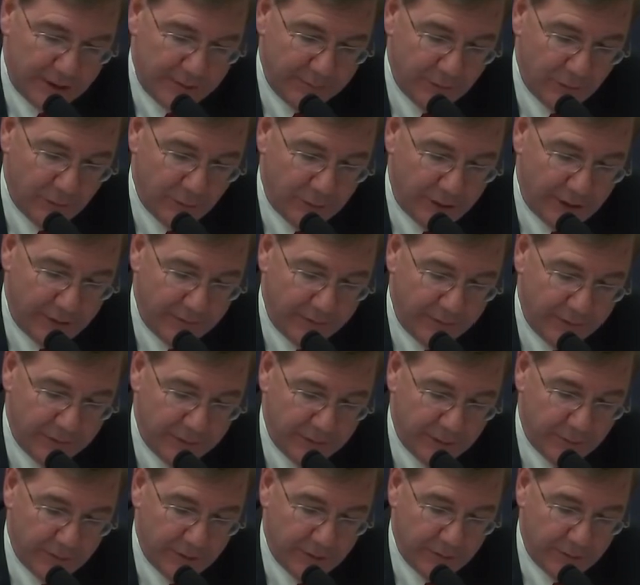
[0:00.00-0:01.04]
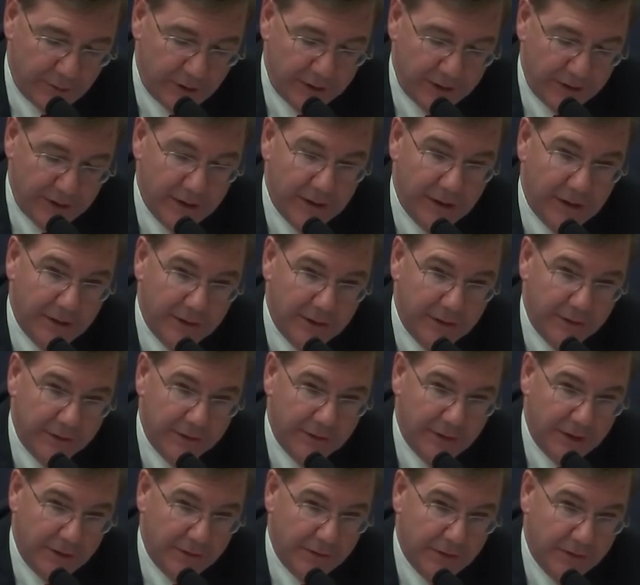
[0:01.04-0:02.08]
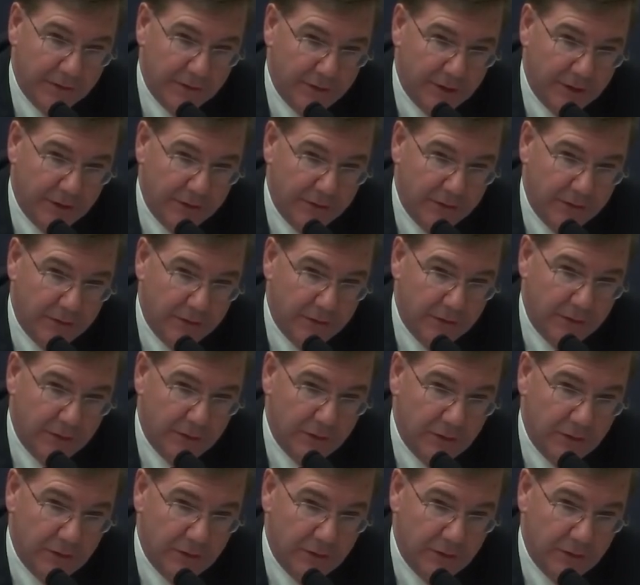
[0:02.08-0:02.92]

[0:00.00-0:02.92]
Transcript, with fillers: blame for driving some of the money out of these assets, yes?